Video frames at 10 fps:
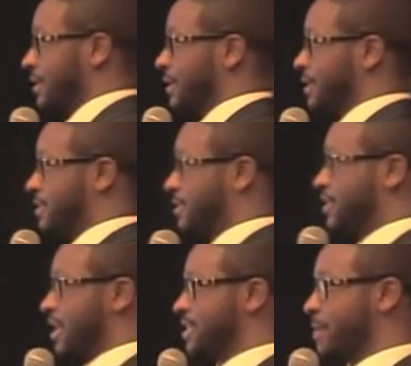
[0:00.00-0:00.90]
it
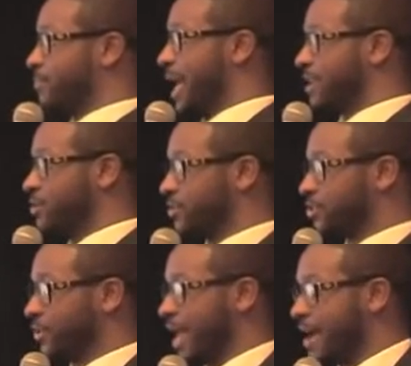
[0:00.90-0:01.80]
suggests that black
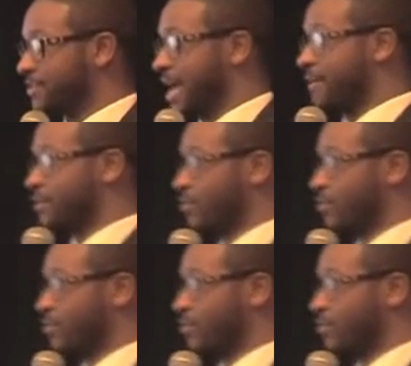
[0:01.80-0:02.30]
youth are 2.5 times